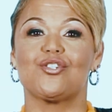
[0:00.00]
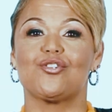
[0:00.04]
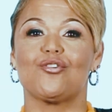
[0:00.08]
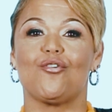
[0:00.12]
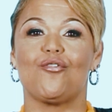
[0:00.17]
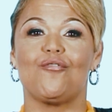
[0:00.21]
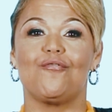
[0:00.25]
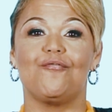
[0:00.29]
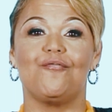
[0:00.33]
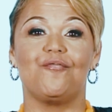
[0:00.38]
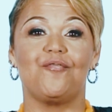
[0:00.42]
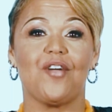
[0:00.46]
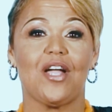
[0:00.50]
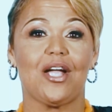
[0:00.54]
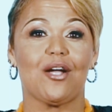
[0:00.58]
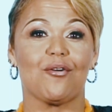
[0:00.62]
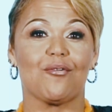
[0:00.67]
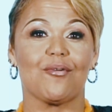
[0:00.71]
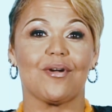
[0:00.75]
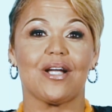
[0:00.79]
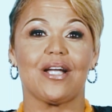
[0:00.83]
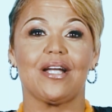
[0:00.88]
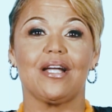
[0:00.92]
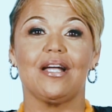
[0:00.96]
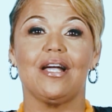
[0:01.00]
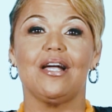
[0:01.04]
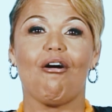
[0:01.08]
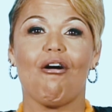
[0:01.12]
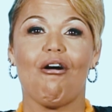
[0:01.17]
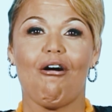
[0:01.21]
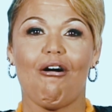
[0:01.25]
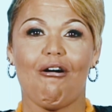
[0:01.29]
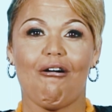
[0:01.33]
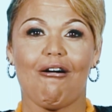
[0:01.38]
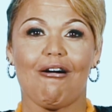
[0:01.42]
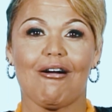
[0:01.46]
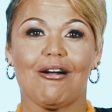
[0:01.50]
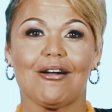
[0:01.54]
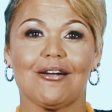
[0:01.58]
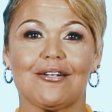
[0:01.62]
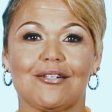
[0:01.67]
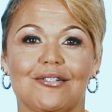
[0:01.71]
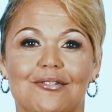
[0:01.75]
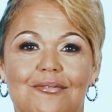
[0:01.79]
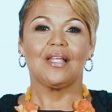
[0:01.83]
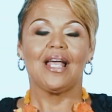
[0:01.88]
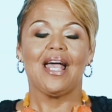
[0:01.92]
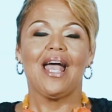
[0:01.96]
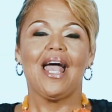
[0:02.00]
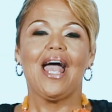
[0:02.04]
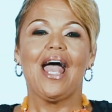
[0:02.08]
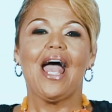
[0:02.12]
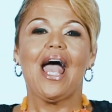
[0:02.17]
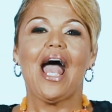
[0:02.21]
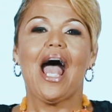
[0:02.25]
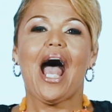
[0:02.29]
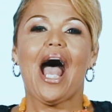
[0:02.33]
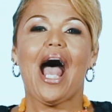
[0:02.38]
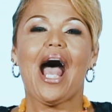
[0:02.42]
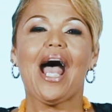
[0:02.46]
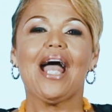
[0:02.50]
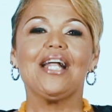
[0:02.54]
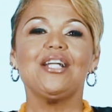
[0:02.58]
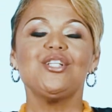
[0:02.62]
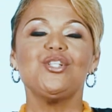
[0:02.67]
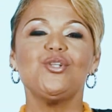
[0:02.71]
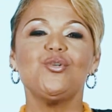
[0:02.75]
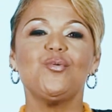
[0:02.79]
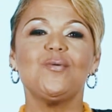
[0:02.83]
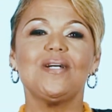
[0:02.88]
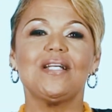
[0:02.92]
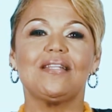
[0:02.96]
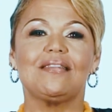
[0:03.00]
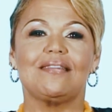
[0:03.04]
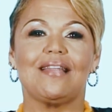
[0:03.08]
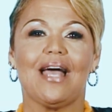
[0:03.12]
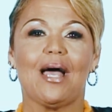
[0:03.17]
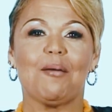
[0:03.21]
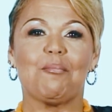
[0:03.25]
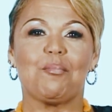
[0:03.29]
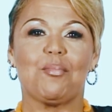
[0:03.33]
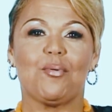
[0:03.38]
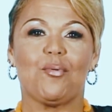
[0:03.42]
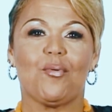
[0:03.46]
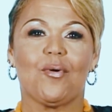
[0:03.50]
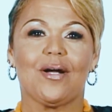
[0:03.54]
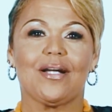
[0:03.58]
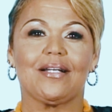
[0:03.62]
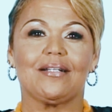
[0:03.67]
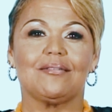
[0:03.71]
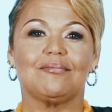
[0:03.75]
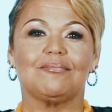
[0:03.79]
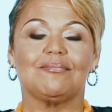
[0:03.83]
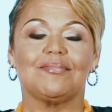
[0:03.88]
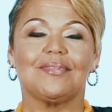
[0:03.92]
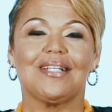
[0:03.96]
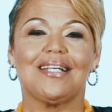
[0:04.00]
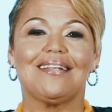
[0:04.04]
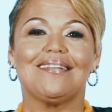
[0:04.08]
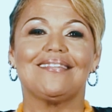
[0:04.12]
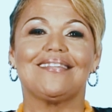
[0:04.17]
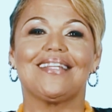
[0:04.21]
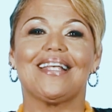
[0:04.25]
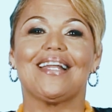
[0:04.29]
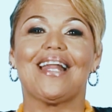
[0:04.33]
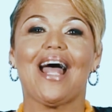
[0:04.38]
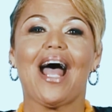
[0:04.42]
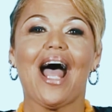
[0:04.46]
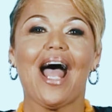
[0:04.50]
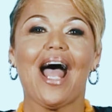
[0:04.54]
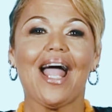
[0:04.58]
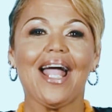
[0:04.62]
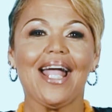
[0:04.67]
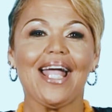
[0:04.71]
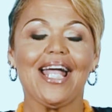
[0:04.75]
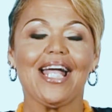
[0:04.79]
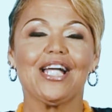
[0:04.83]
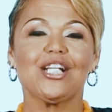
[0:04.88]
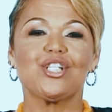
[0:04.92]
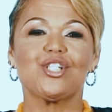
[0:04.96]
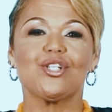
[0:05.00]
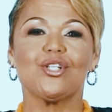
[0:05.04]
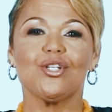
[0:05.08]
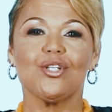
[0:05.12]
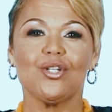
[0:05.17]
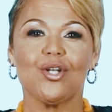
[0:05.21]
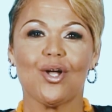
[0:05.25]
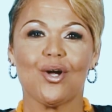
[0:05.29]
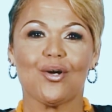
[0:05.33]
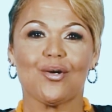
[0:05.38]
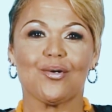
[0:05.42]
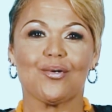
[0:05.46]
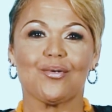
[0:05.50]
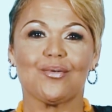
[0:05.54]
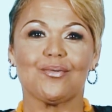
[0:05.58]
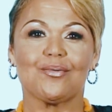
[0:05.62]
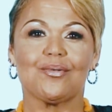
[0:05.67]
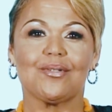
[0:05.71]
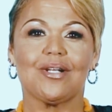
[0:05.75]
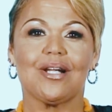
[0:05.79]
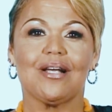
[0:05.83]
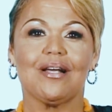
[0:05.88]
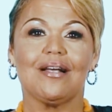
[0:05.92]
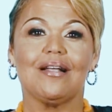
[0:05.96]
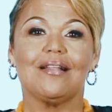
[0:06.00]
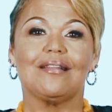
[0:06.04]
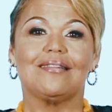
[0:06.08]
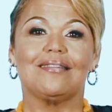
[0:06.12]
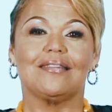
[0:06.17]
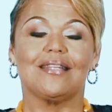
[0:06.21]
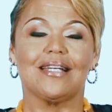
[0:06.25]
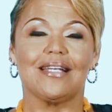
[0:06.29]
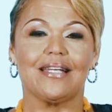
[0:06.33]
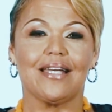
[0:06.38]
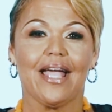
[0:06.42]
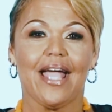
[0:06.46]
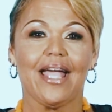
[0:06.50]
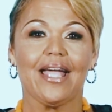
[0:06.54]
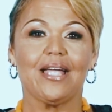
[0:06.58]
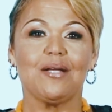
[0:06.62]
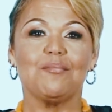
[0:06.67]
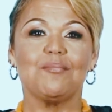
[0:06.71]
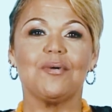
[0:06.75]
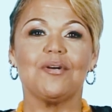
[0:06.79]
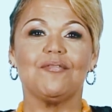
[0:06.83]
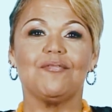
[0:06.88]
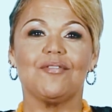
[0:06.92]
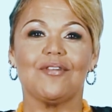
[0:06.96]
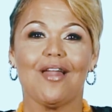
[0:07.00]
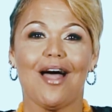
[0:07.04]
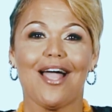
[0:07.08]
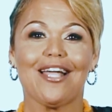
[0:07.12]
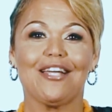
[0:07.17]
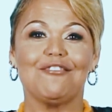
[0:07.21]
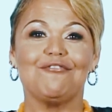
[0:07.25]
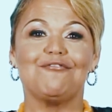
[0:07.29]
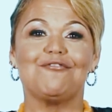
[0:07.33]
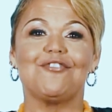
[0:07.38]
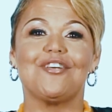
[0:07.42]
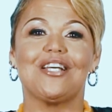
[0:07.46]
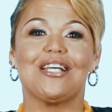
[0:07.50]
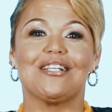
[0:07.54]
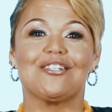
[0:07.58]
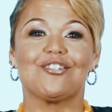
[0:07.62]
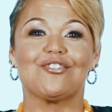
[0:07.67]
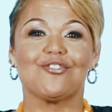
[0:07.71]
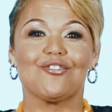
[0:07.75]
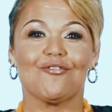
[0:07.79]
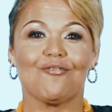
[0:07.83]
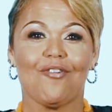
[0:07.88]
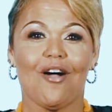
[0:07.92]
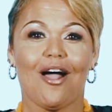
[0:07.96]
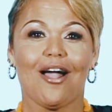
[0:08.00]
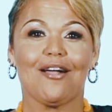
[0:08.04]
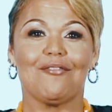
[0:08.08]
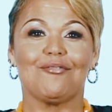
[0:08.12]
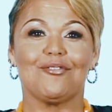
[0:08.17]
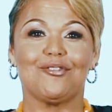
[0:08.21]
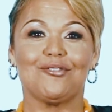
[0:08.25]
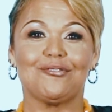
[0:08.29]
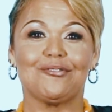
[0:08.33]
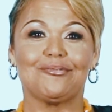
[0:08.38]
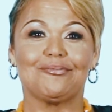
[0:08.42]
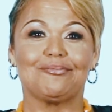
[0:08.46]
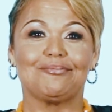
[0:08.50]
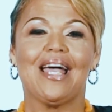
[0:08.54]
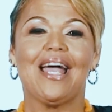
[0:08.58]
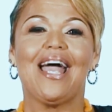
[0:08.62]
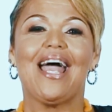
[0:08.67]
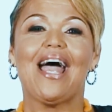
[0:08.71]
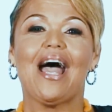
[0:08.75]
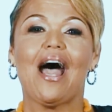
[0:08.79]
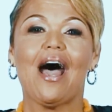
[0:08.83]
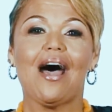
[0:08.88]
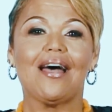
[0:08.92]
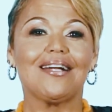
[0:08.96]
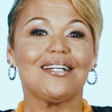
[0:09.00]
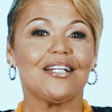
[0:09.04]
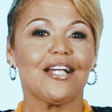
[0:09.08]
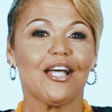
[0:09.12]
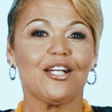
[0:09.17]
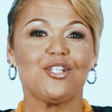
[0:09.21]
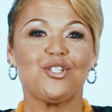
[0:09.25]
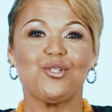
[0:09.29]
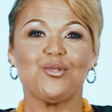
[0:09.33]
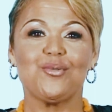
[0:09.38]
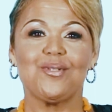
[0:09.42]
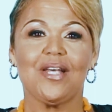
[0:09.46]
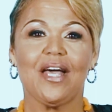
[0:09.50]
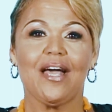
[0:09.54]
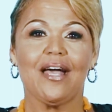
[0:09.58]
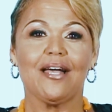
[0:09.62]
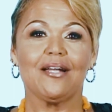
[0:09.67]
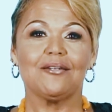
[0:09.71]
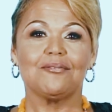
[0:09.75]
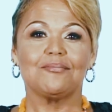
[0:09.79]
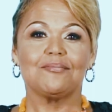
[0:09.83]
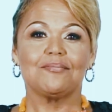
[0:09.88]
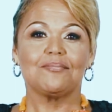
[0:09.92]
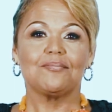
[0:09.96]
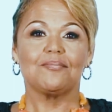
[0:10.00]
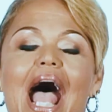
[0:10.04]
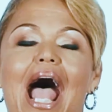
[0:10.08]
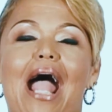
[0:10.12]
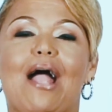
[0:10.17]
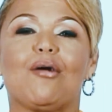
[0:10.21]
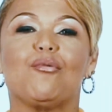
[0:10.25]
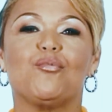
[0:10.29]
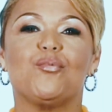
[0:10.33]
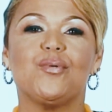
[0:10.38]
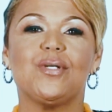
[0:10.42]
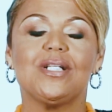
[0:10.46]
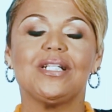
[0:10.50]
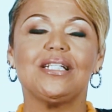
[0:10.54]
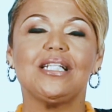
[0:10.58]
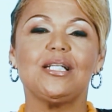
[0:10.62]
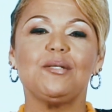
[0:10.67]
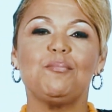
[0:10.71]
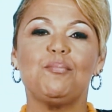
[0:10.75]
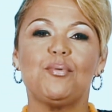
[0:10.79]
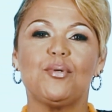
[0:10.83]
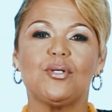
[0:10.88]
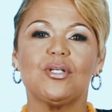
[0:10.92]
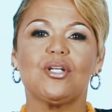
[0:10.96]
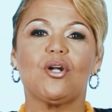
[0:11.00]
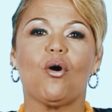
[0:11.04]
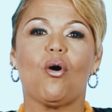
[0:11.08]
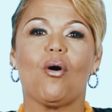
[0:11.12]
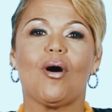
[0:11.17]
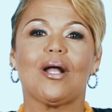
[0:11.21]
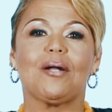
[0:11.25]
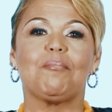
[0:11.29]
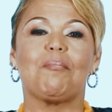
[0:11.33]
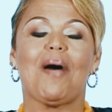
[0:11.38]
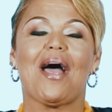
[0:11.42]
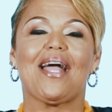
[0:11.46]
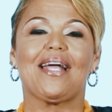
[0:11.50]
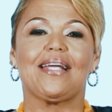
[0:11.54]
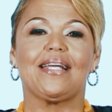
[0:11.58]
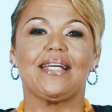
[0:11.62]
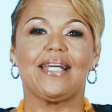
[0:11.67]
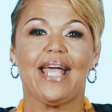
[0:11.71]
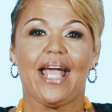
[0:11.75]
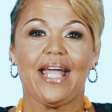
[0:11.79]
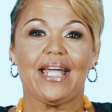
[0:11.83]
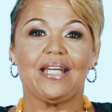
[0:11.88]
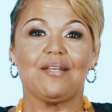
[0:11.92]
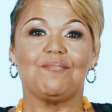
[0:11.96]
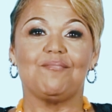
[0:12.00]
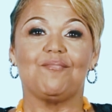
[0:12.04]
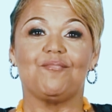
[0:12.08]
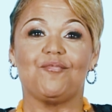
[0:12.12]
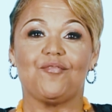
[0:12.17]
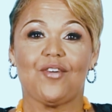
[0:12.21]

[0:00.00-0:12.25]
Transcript: so very hard. I knew at that point that I had to learn the game of life and survival. How did I do that? I really put on my game